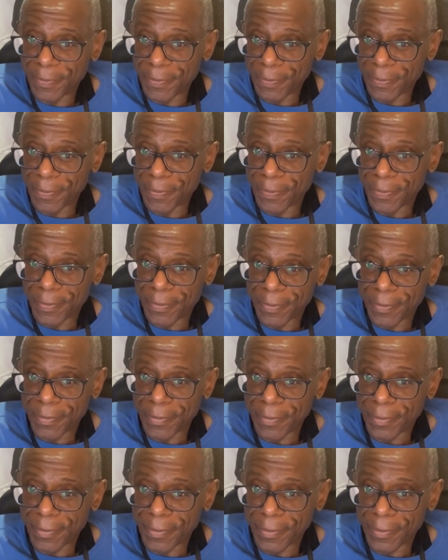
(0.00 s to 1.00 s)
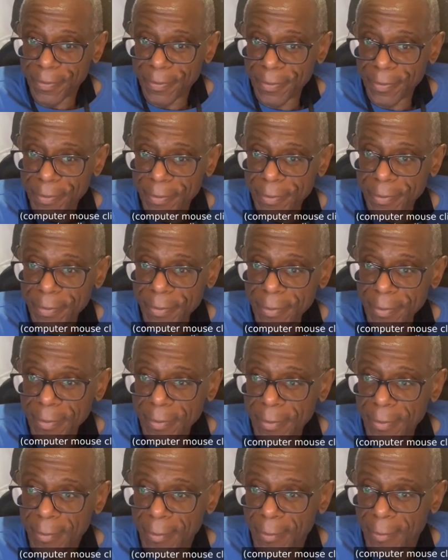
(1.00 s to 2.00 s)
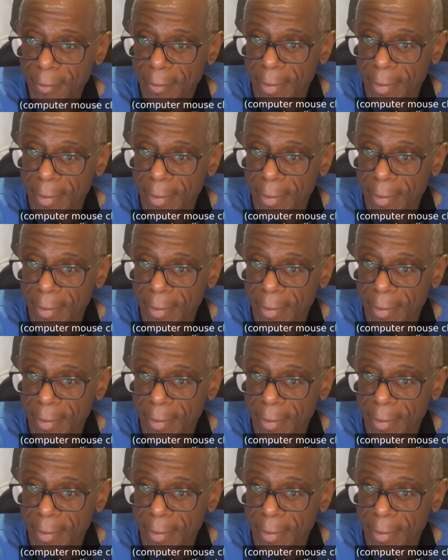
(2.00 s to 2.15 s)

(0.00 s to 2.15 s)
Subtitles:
No one is speaking in this clip.